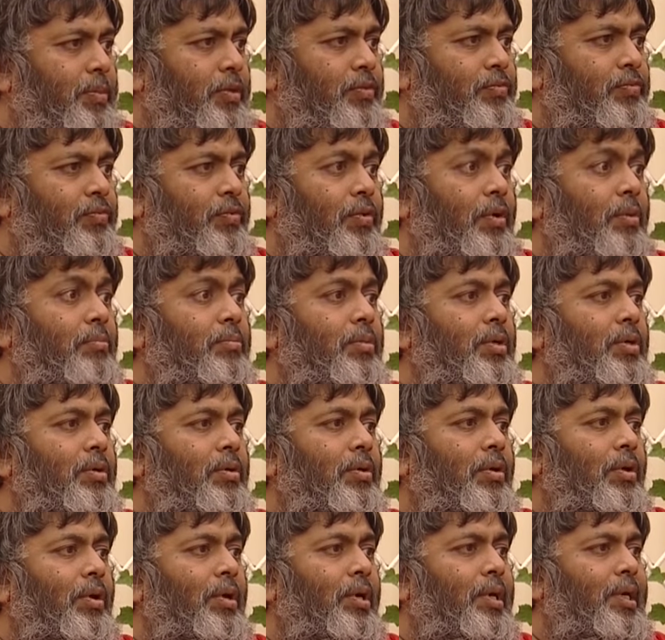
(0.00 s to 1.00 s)
performed
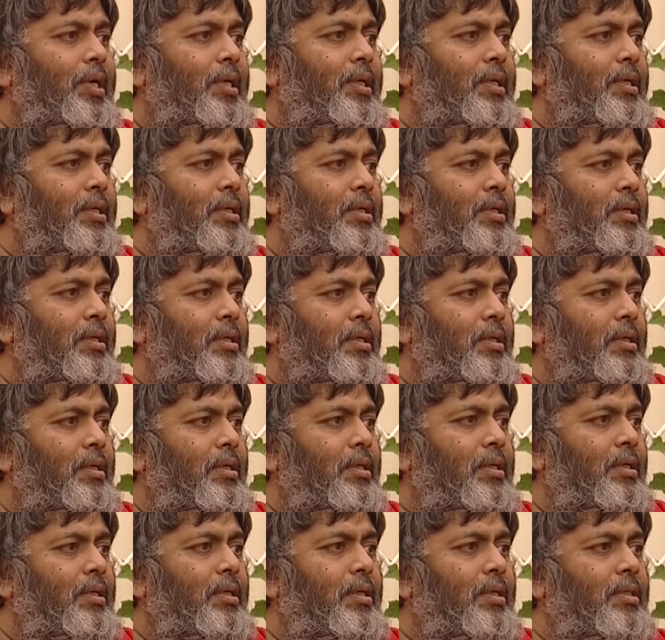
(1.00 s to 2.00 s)
already.
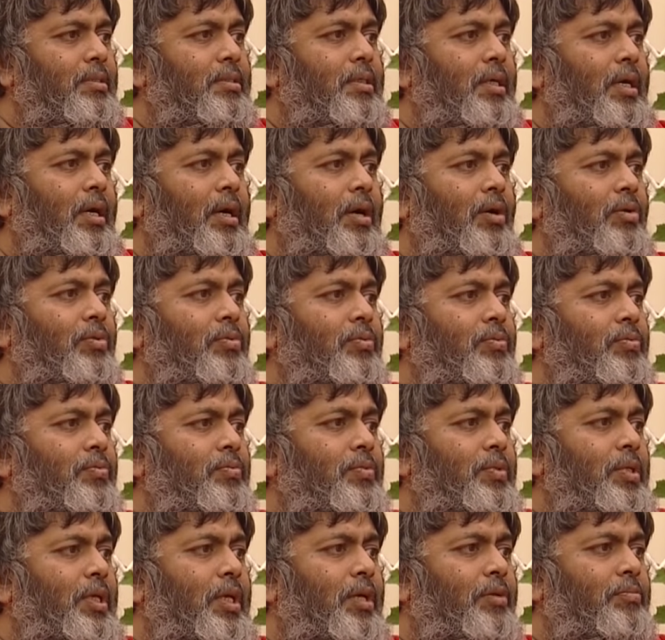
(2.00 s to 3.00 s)
He said, How
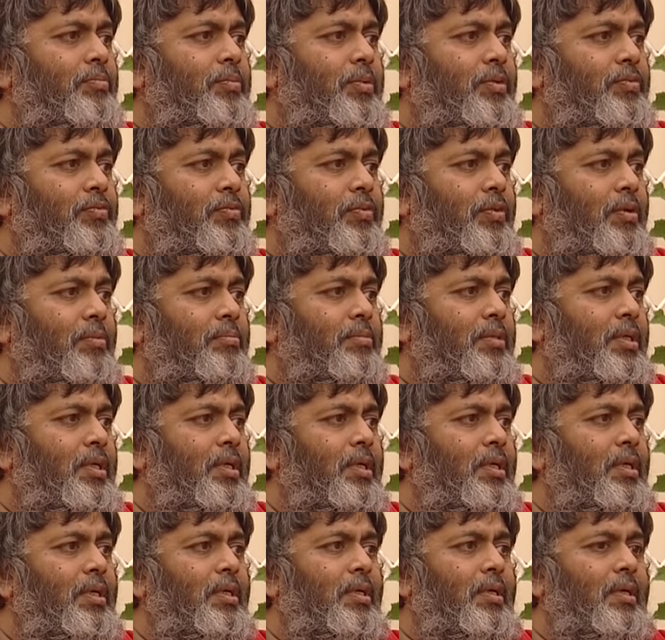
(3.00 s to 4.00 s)
we have performed?
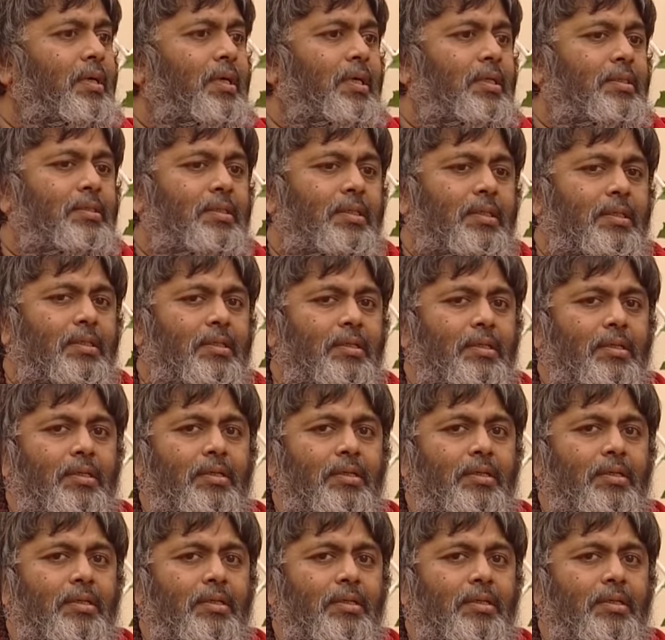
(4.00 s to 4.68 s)
I said,